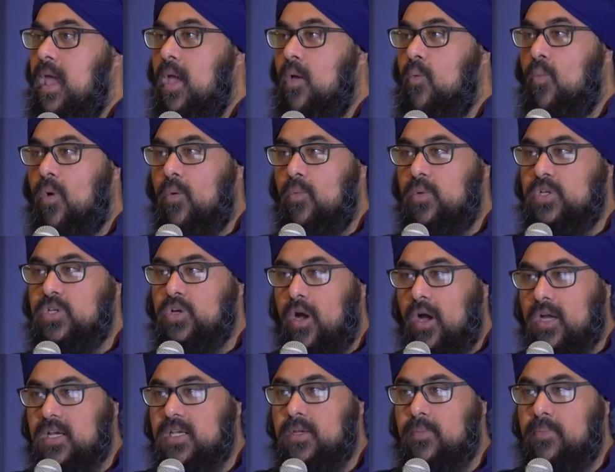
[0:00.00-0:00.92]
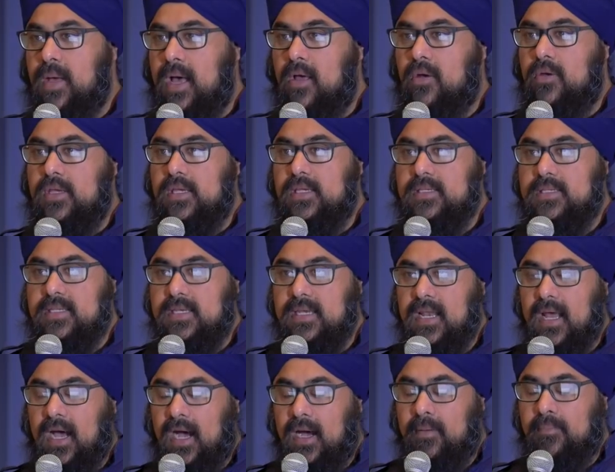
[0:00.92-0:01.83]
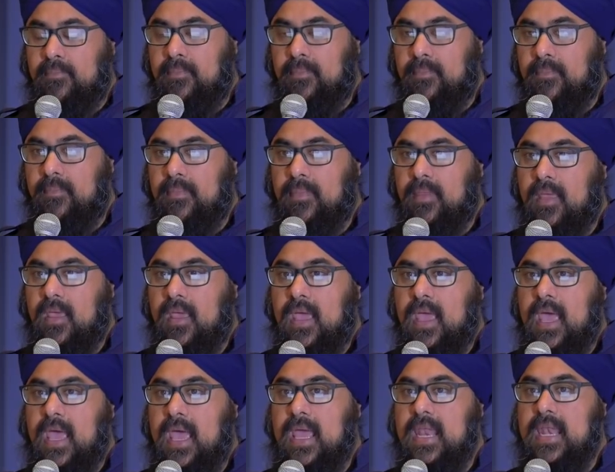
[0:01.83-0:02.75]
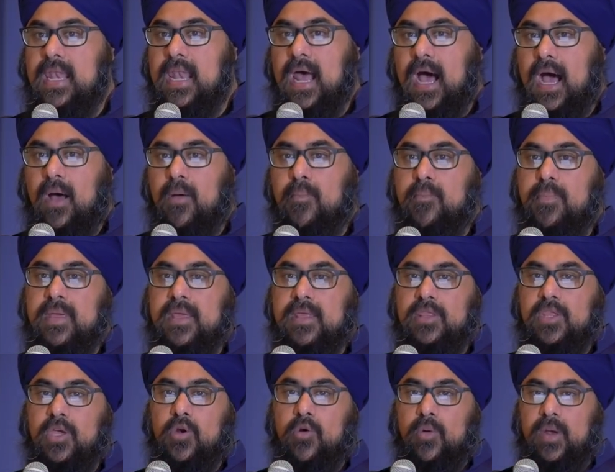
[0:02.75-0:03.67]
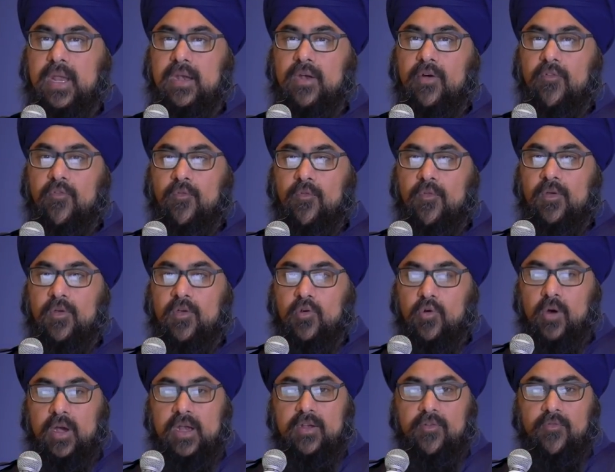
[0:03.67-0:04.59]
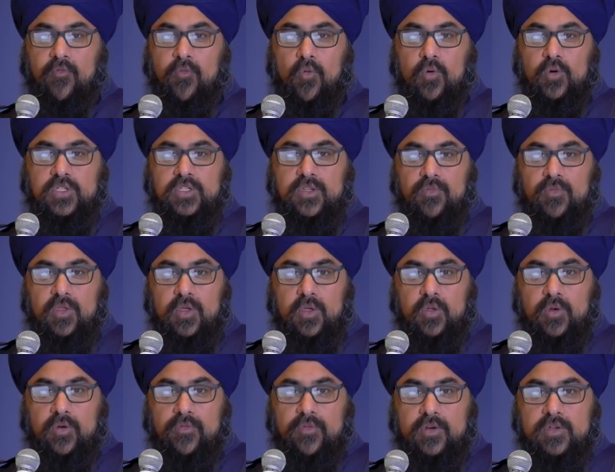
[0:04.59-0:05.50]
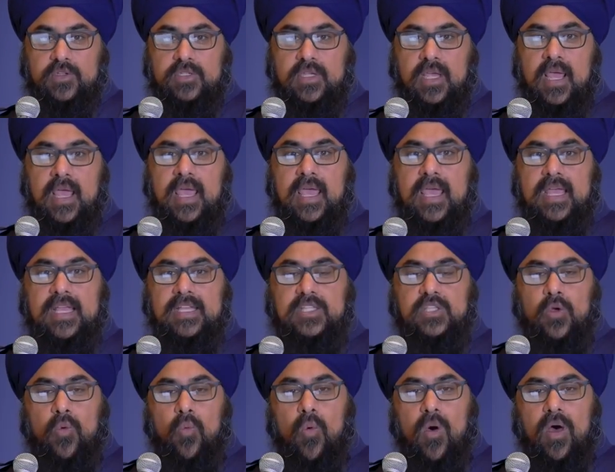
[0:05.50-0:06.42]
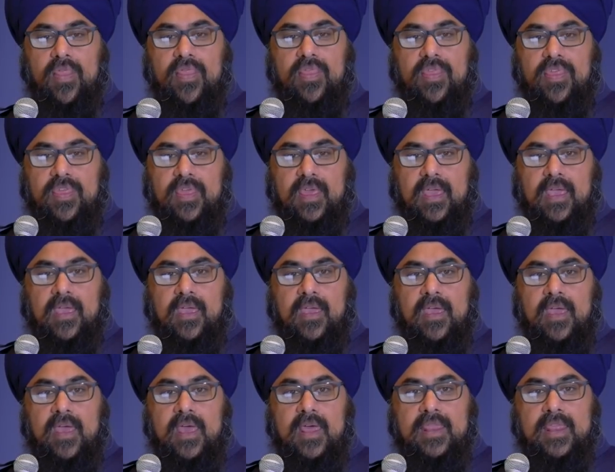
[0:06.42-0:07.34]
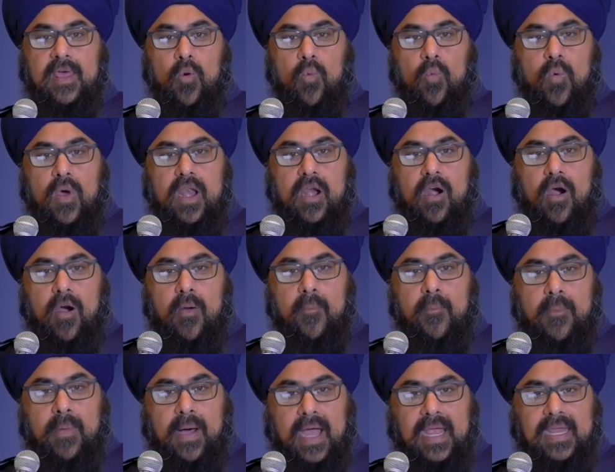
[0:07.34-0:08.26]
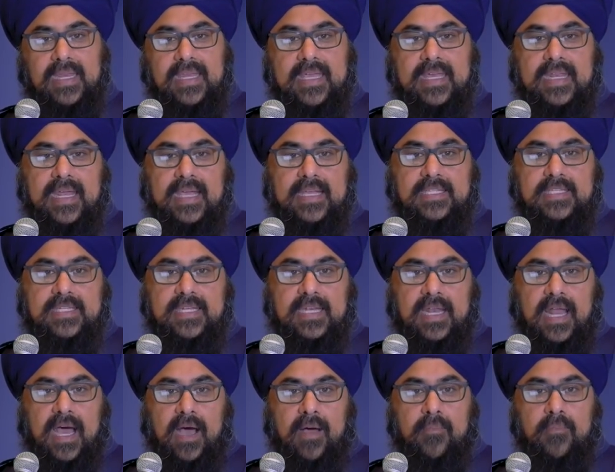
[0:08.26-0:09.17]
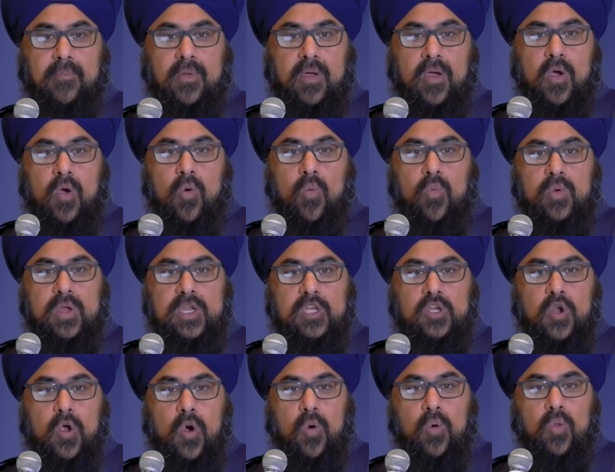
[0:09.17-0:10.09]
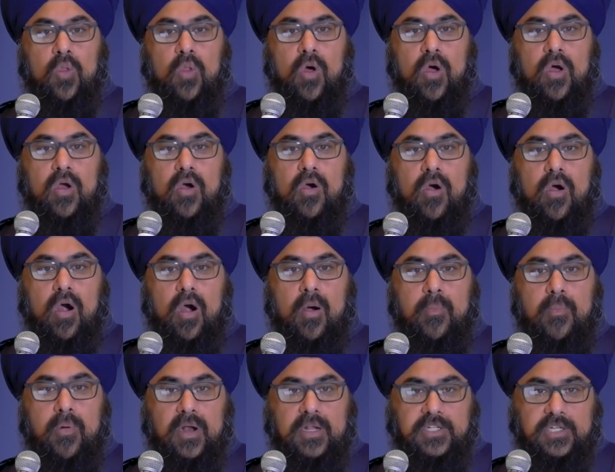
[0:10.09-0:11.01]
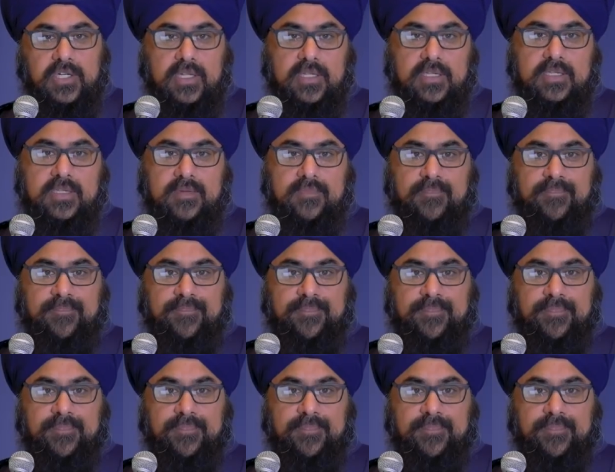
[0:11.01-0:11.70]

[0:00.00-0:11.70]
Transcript: And what we talked about is Nam. And Nam, being the creative force of the universe, is the one thing that when our mind connects to Nam, we no longer are prejudiced.